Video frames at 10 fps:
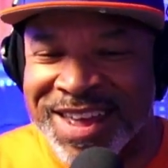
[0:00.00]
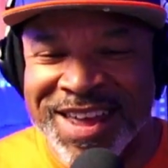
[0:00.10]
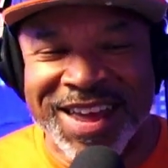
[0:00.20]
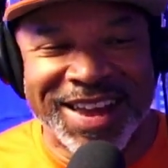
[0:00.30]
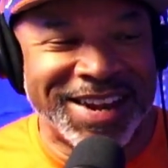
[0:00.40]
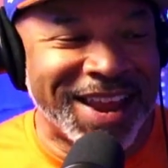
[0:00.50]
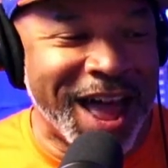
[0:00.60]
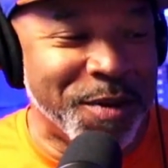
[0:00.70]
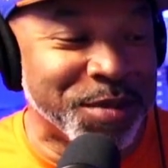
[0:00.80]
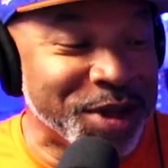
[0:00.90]
and I'm
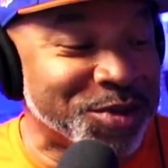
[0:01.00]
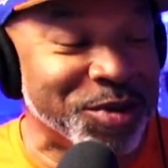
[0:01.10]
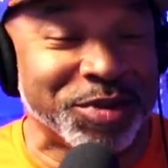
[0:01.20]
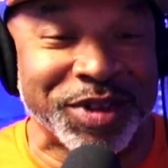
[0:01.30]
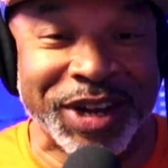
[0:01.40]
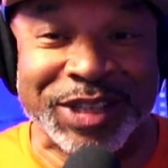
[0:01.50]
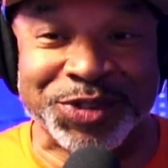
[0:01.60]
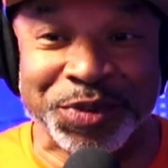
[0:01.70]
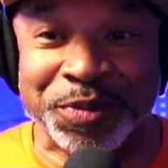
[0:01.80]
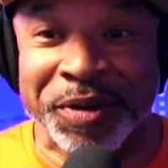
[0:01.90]
just gonna tell the
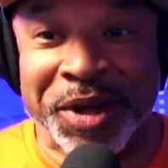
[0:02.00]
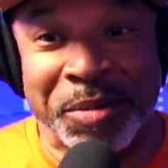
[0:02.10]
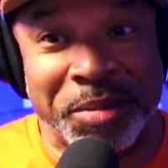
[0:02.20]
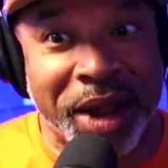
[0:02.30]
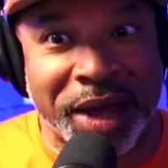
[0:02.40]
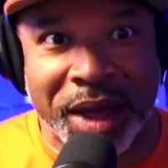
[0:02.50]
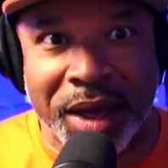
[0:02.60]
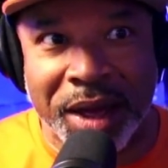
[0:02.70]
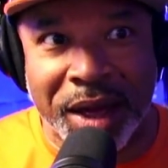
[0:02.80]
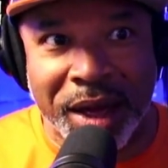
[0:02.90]
truth. Be like,
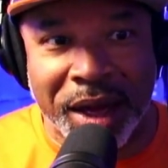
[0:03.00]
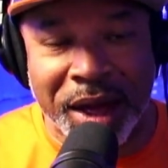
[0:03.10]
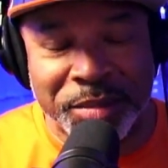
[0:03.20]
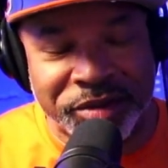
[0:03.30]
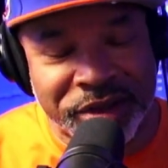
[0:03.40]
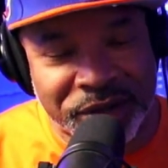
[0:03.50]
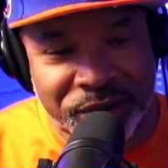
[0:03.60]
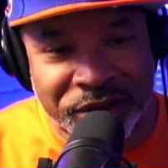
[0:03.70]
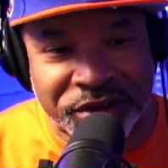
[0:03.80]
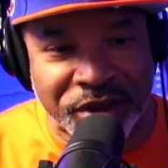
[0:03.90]
I've been sitting on this
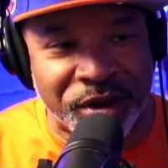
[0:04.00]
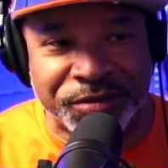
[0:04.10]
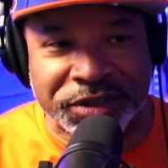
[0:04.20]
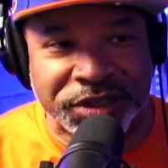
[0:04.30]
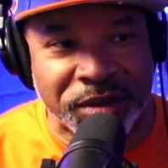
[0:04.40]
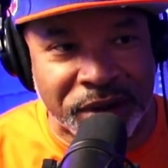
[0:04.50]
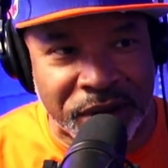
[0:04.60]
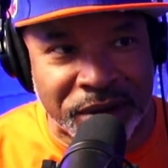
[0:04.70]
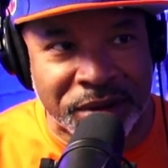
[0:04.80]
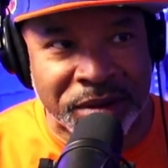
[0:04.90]
song for so
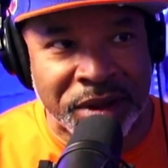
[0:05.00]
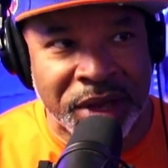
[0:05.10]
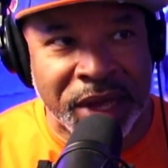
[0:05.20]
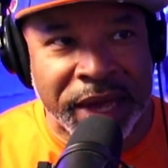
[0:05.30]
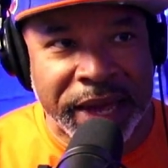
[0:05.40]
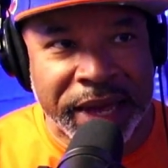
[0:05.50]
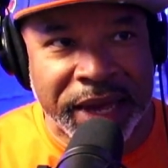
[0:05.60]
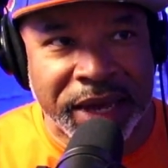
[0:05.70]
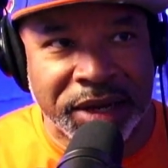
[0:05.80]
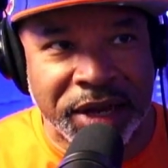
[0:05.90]
long,
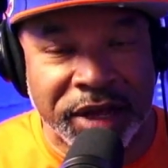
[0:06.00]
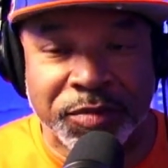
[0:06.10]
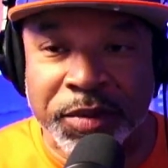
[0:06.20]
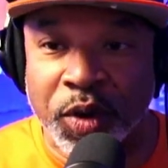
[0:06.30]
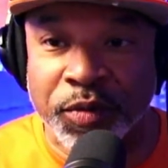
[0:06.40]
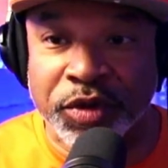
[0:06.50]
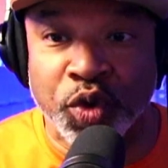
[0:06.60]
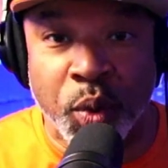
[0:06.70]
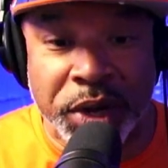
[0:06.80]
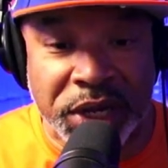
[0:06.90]
and it's been over
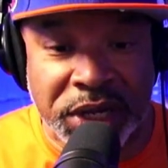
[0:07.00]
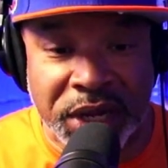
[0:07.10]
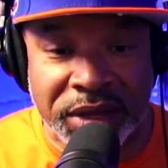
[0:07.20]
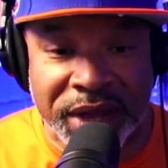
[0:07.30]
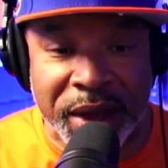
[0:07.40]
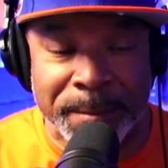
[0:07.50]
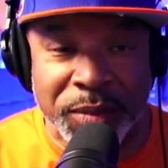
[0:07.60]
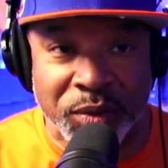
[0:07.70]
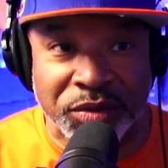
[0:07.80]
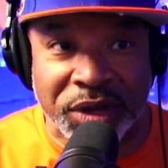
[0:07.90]
20 years. I got
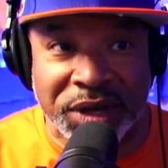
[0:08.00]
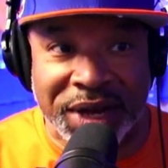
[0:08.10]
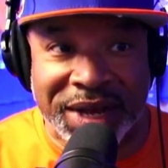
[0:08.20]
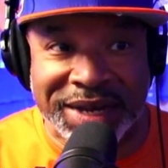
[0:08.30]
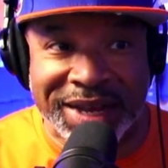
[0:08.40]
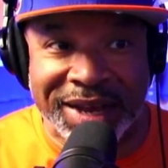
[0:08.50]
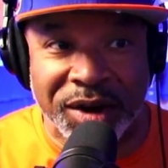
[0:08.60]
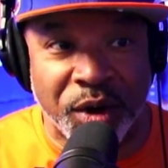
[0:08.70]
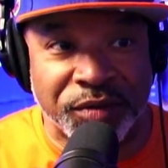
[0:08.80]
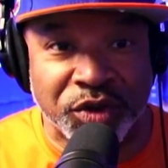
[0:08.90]
music that I did over
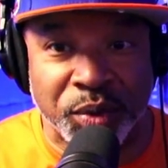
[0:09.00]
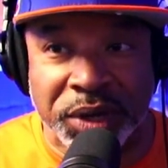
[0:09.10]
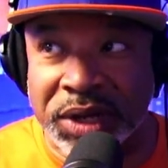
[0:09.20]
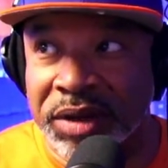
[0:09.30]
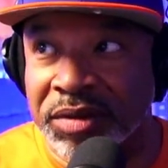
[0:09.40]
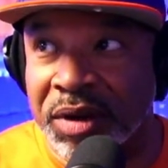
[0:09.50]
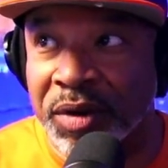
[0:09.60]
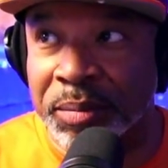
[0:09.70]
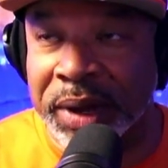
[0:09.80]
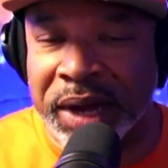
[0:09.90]
20 years ago,
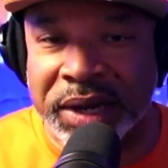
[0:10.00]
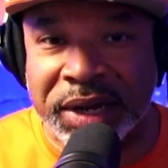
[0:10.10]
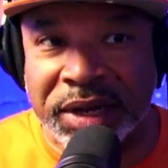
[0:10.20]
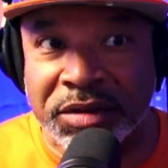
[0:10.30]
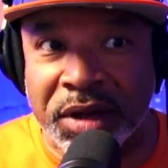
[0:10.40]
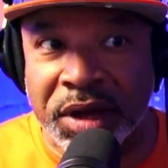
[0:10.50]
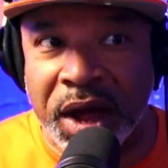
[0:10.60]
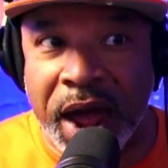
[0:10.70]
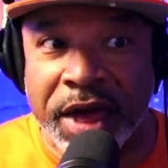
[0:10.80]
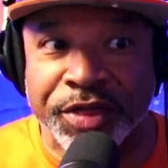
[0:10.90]
man. That's I
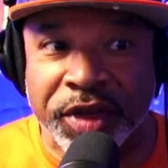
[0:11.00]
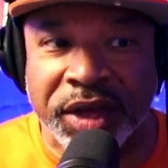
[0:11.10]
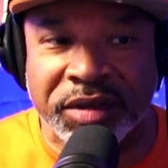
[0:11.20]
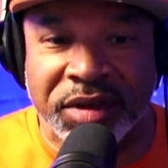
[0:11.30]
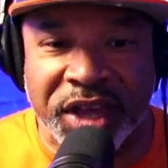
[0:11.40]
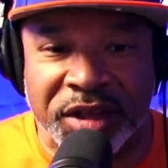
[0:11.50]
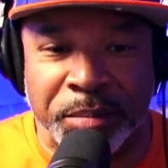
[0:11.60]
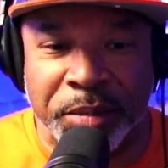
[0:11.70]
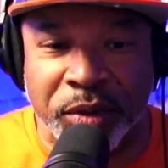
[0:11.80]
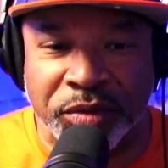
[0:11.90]
think is hit
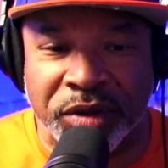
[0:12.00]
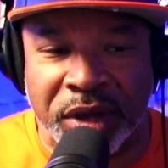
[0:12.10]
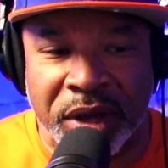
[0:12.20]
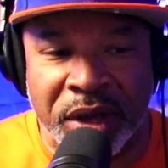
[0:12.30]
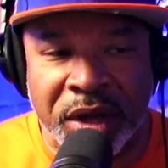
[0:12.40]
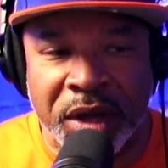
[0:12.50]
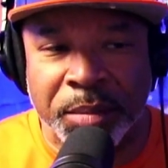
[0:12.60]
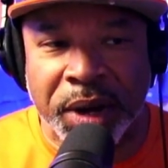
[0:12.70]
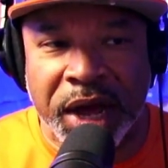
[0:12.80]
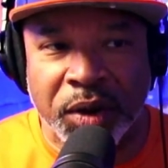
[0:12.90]
music, but I
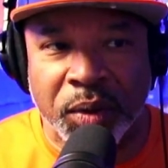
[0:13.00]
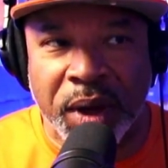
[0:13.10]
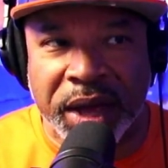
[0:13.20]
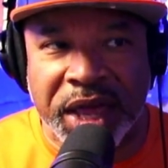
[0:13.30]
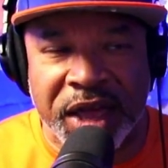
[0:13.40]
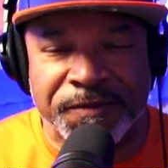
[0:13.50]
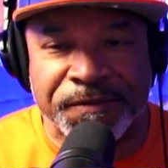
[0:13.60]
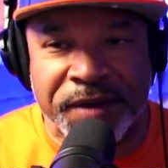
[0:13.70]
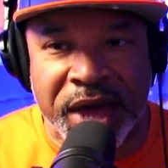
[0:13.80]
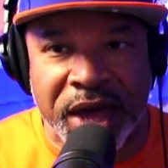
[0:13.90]
don't. I can't
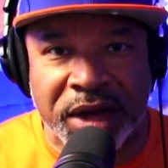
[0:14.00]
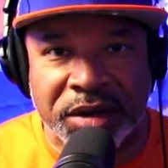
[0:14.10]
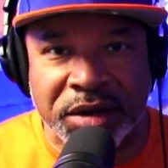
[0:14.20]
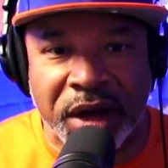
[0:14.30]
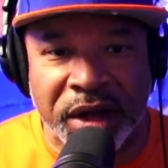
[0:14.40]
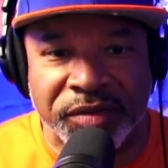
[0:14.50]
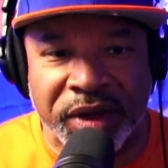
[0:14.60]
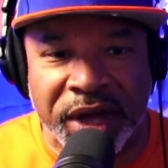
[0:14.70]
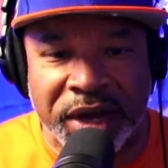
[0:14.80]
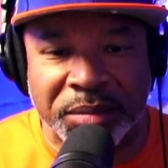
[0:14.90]
find the other
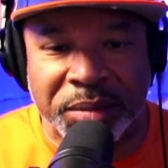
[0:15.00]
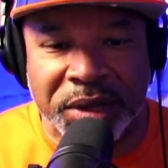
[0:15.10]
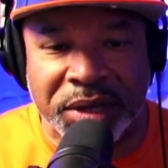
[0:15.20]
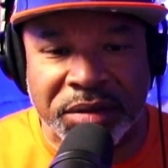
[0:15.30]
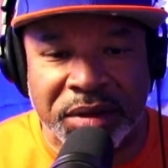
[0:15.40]
elements,